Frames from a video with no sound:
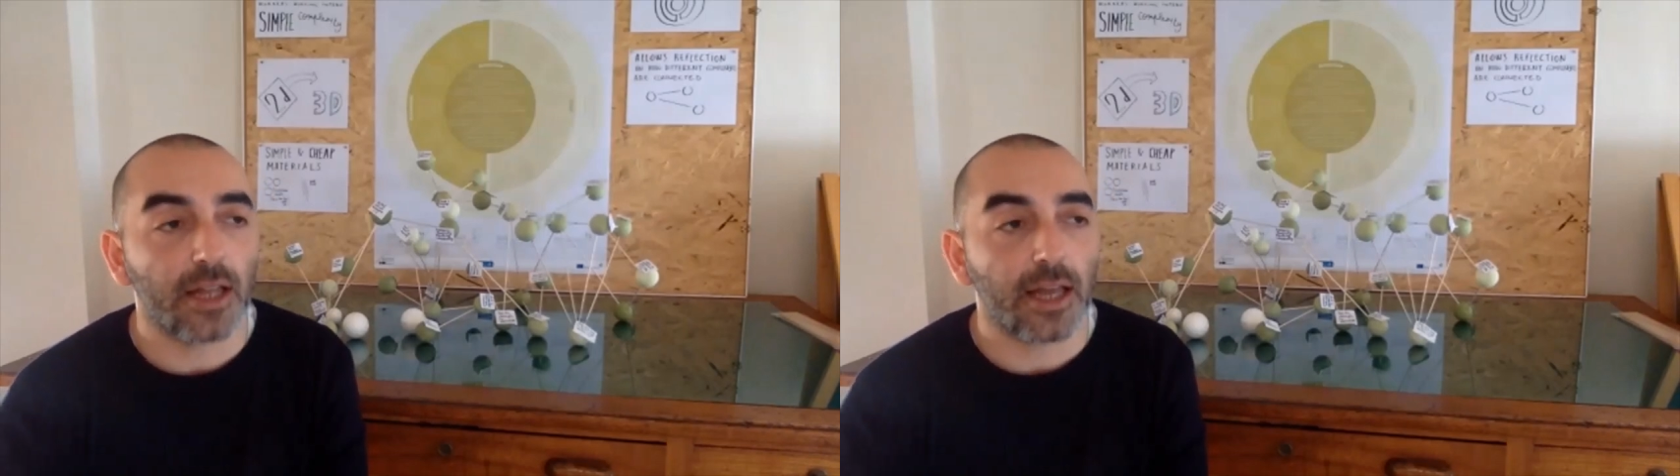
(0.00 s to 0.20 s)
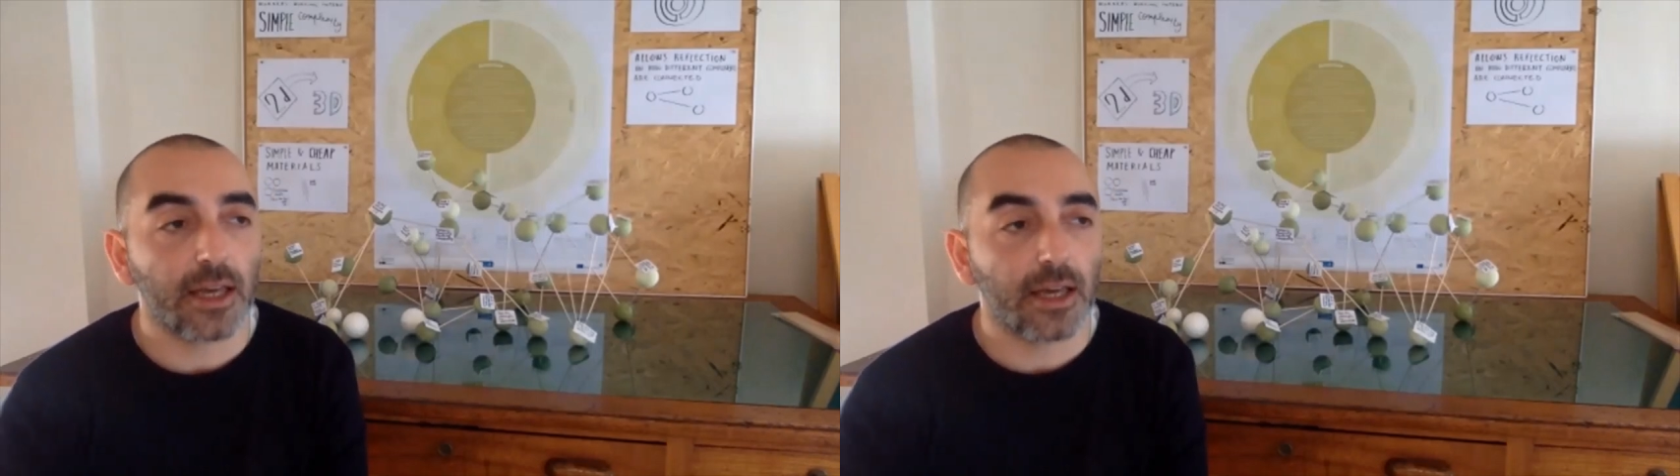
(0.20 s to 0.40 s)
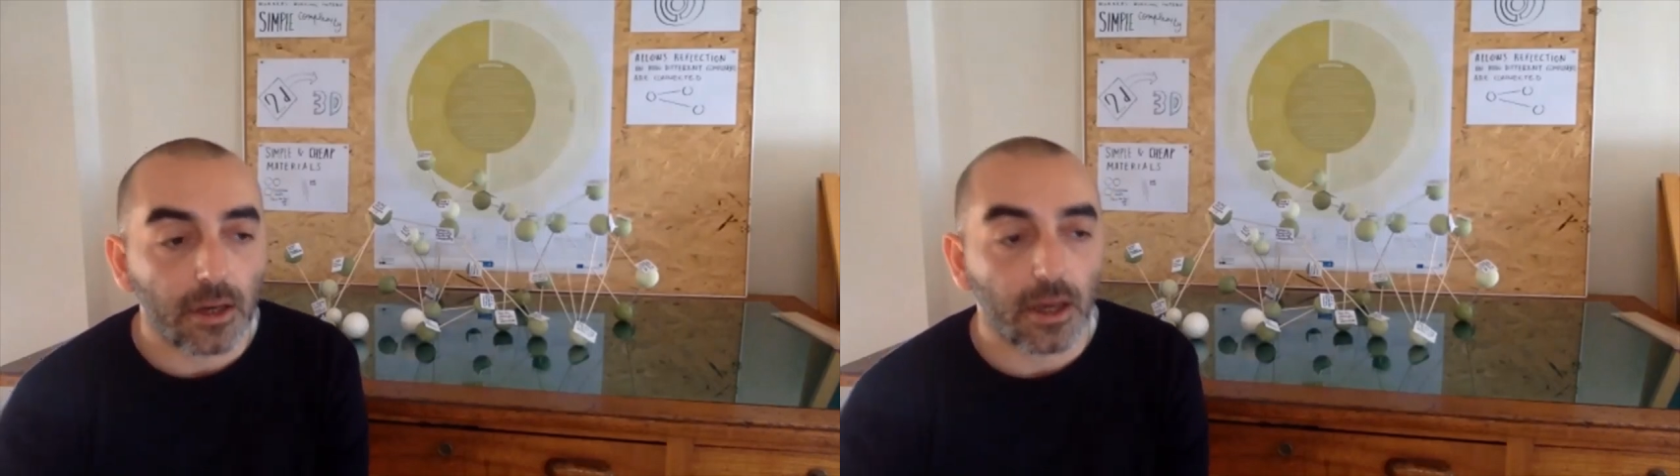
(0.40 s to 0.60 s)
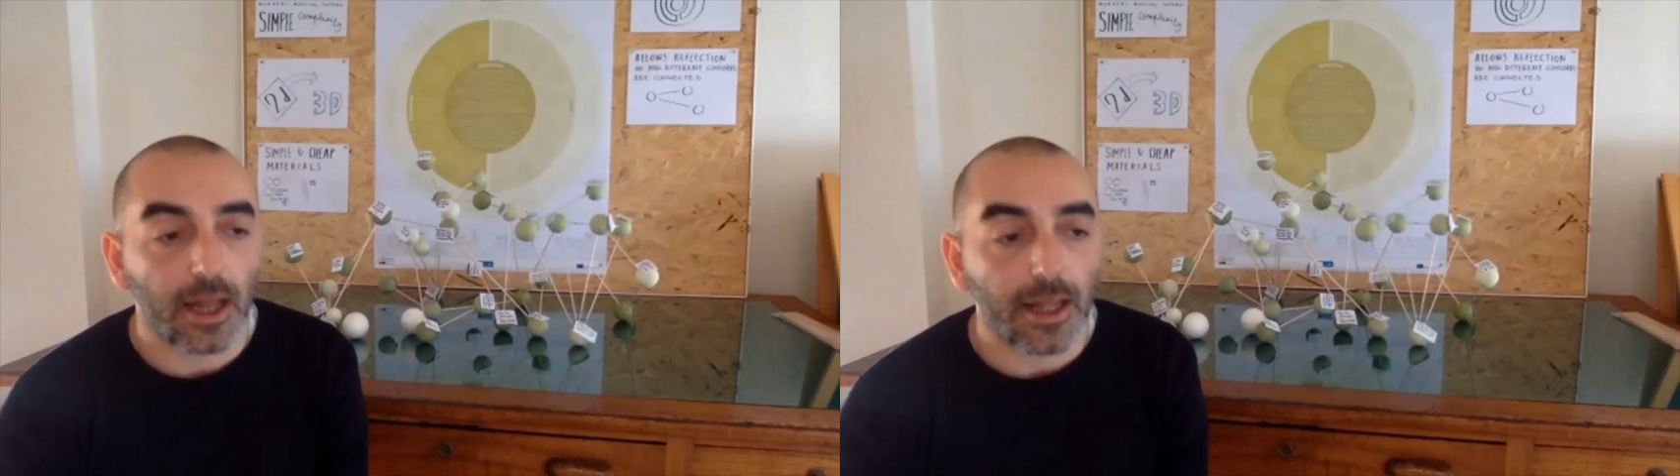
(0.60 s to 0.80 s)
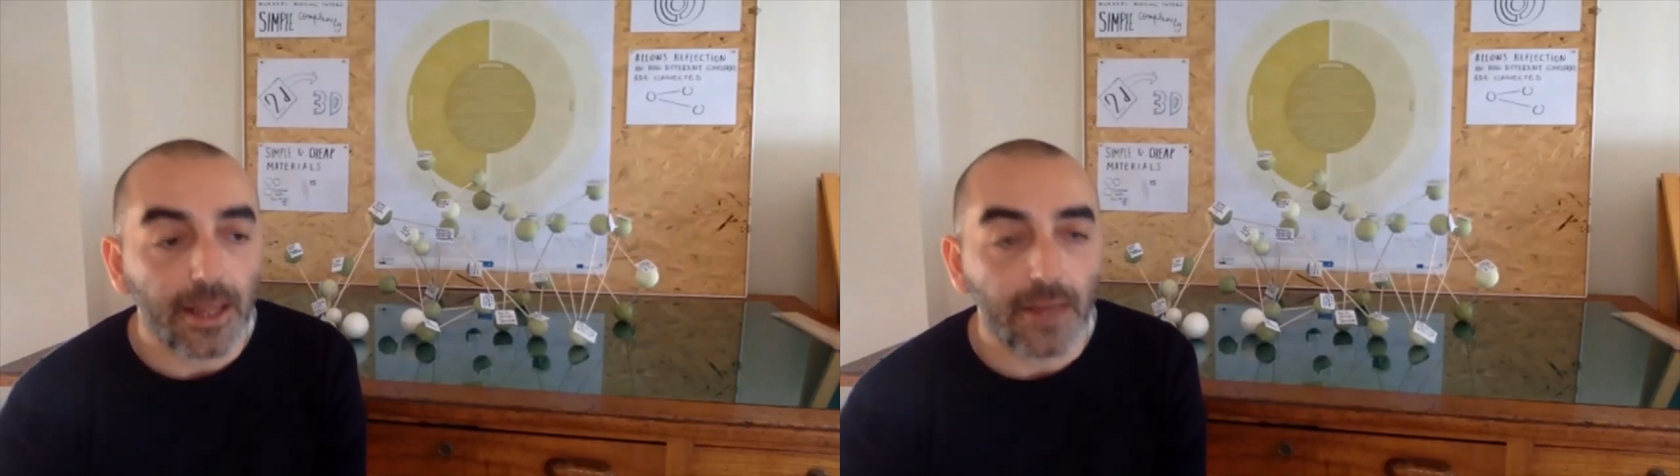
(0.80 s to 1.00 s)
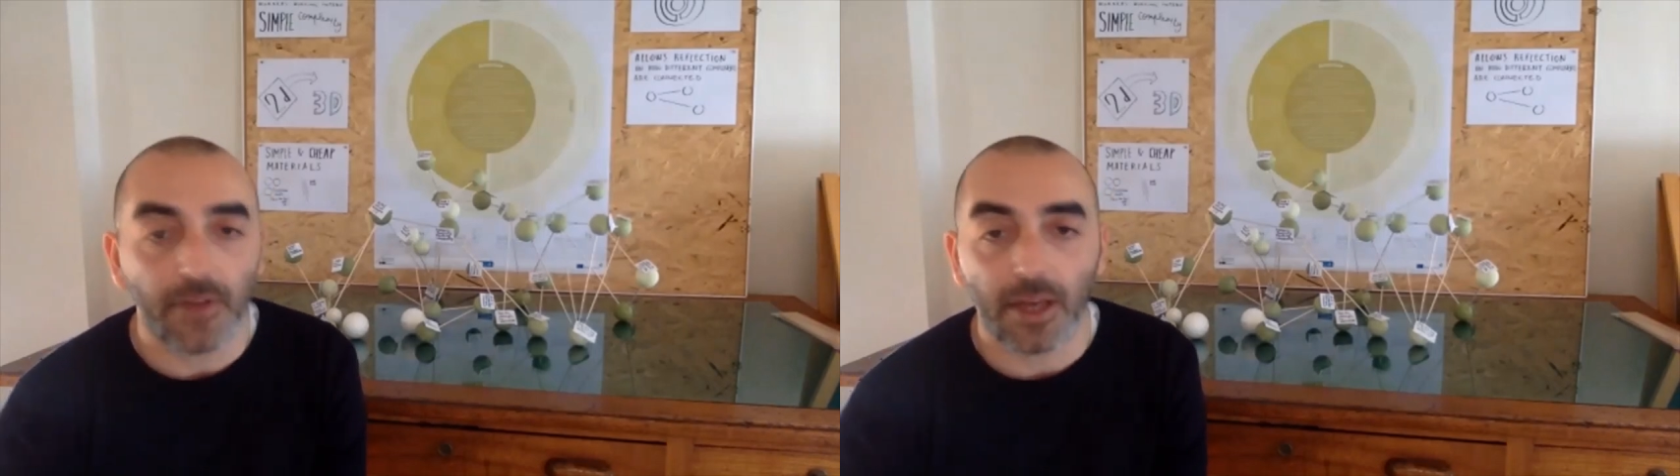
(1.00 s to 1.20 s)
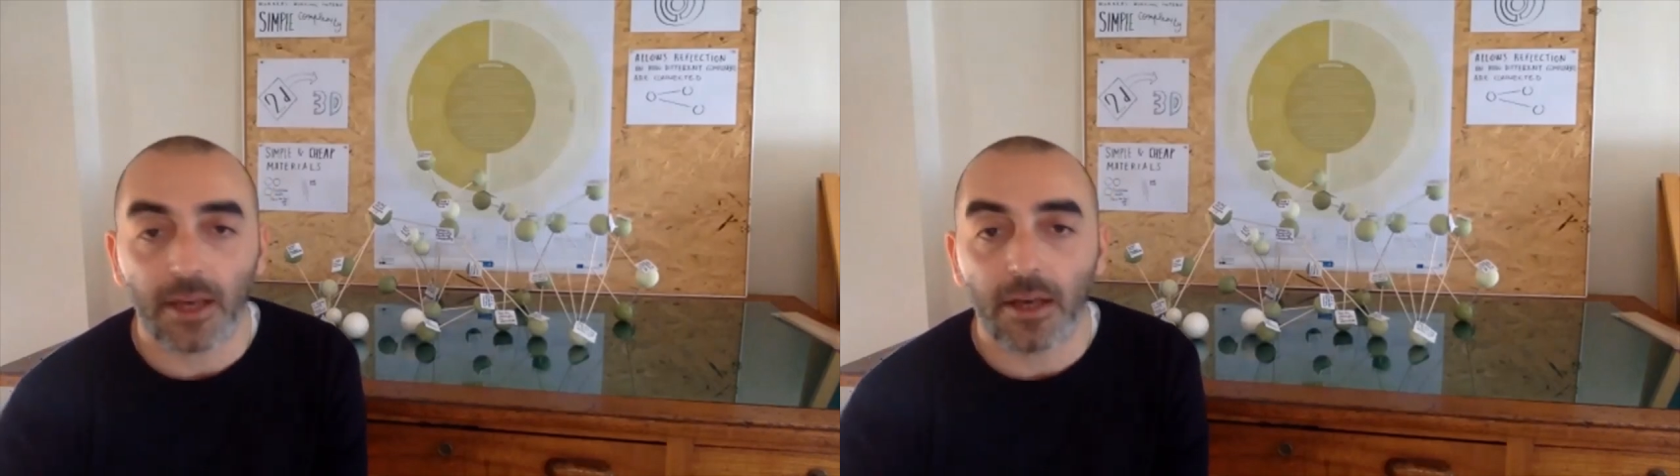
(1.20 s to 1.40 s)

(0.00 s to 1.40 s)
like a living